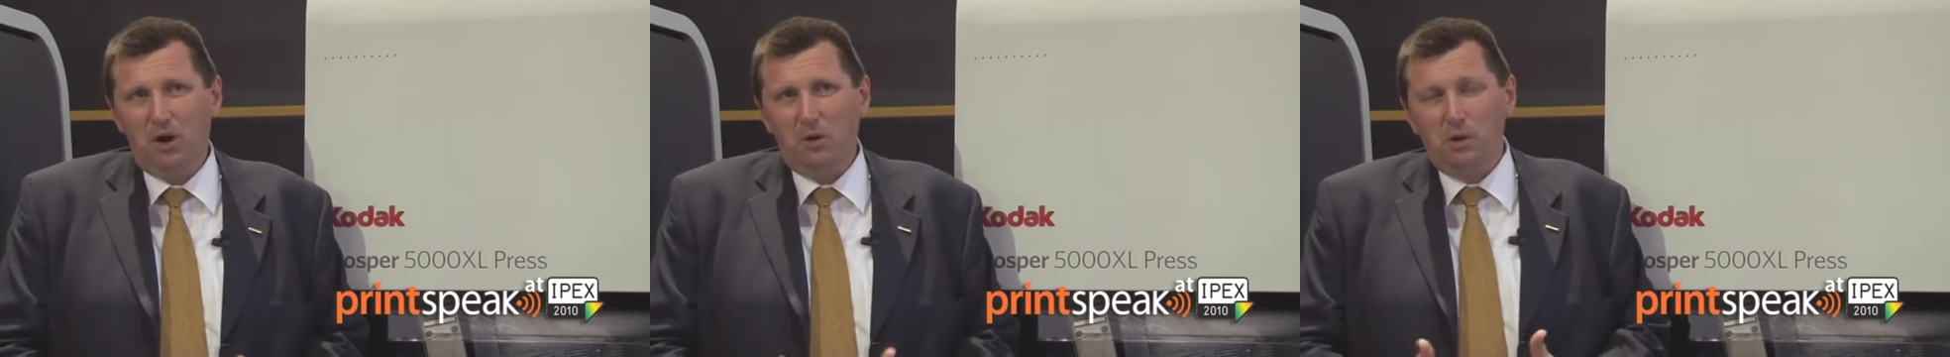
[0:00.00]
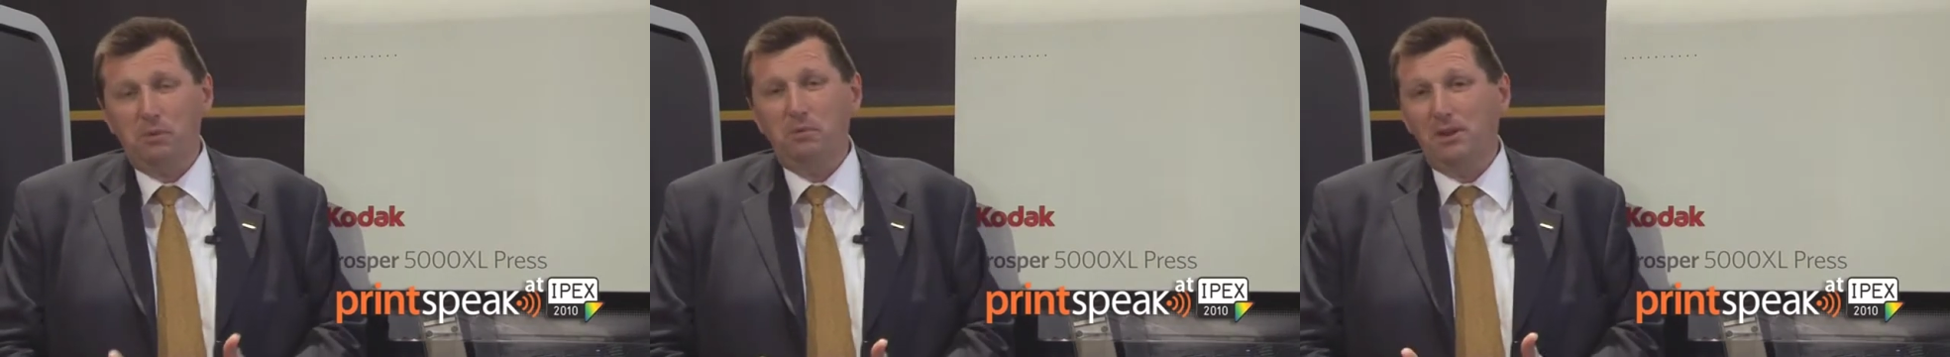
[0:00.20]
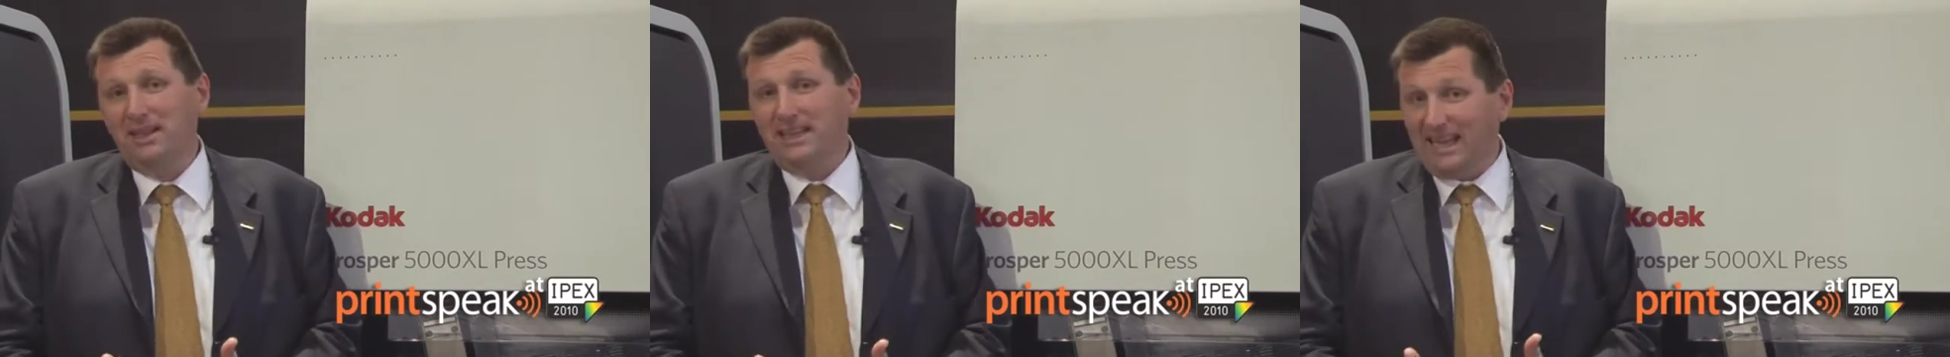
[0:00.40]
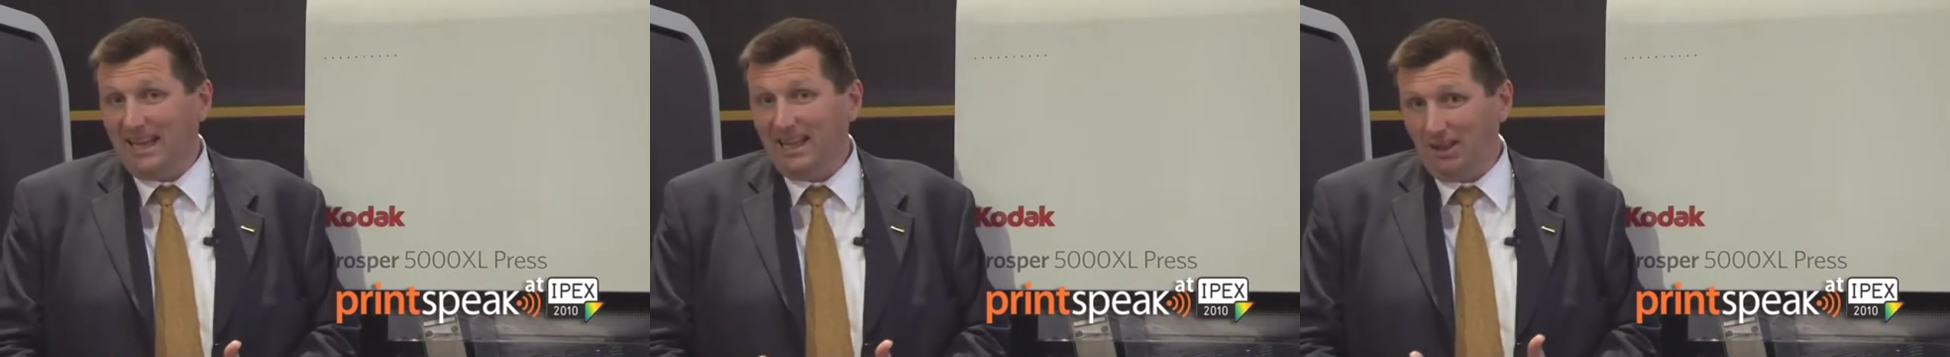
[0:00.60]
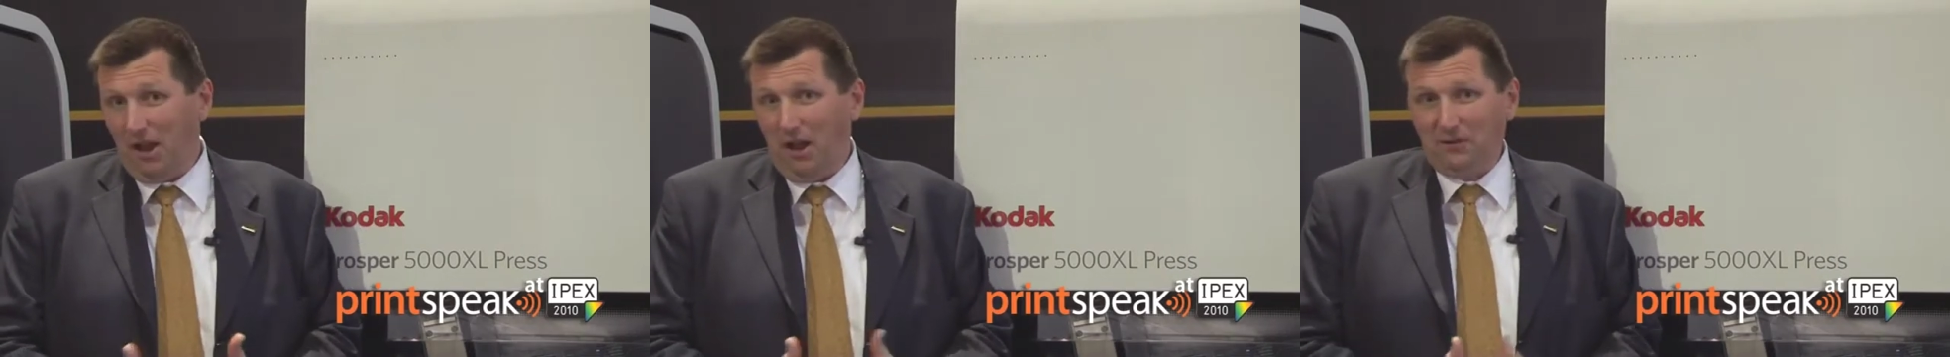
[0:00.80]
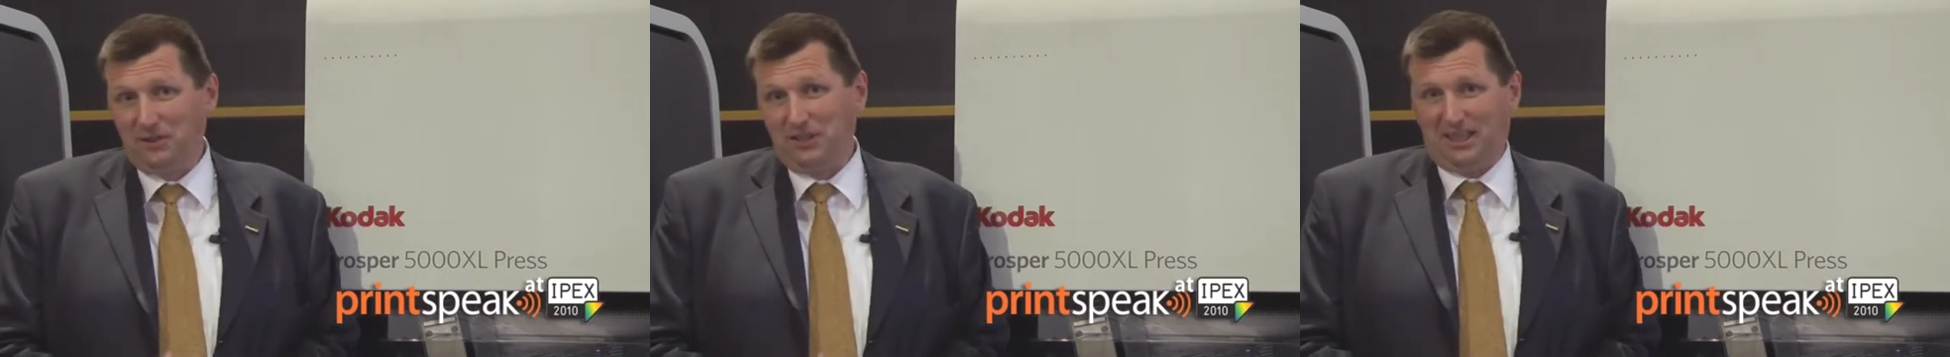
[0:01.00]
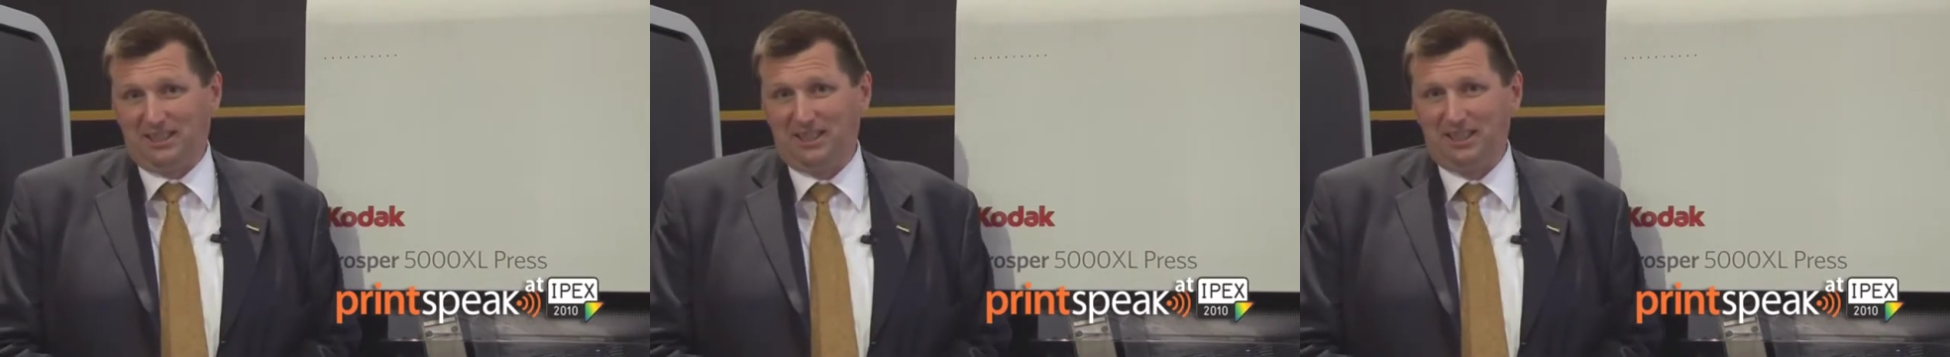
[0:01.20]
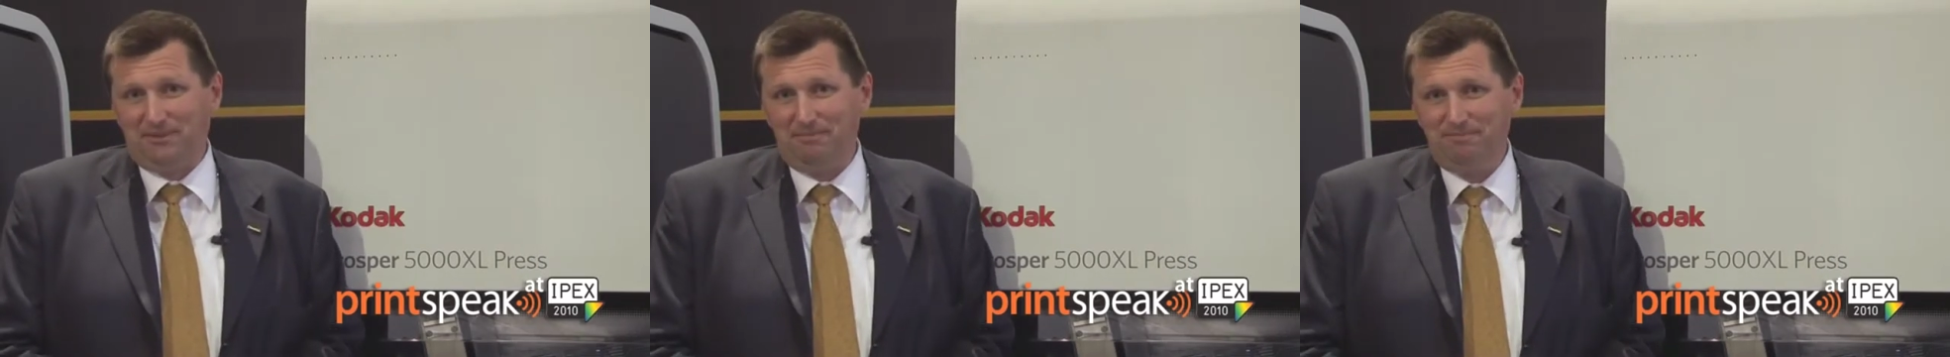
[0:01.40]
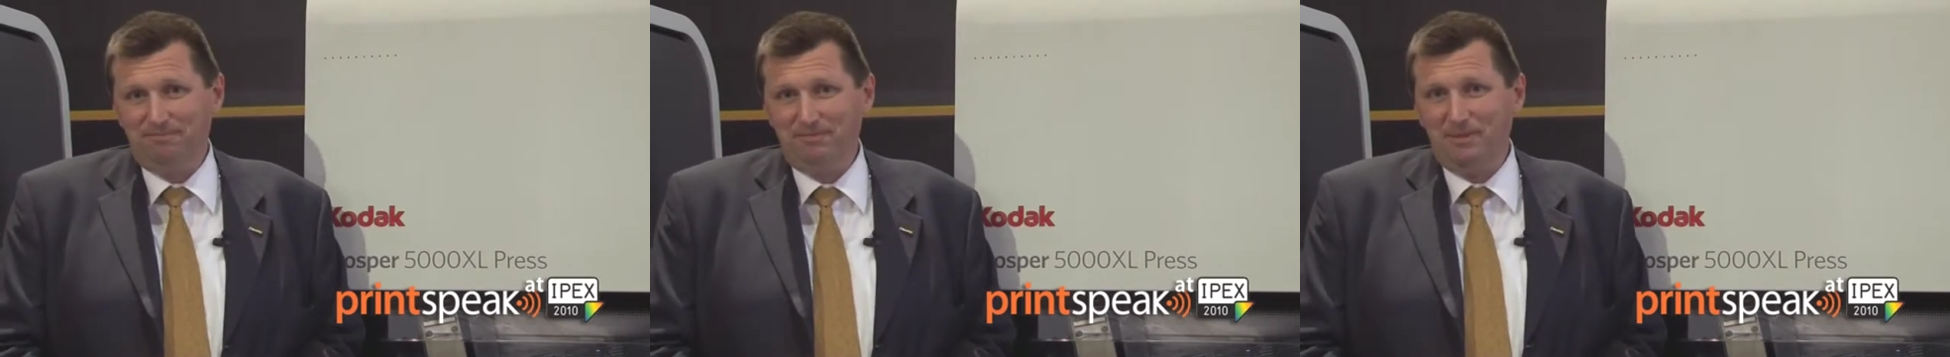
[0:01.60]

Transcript: we will kill offsets